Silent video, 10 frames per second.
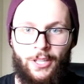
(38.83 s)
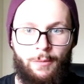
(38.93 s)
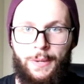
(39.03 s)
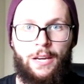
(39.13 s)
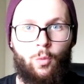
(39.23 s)
you
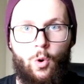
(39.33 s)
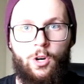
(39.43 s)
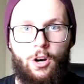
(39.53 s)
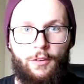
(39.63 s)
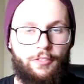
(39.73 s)
know, be a
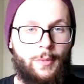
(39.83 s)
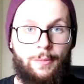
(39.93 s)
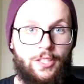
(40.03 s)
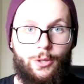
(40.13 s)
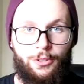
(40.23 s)
walk-on for
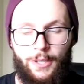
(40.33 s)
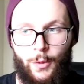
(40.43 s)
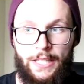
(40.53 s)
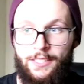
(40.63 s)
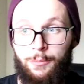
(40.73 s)
maybe two or three weeks.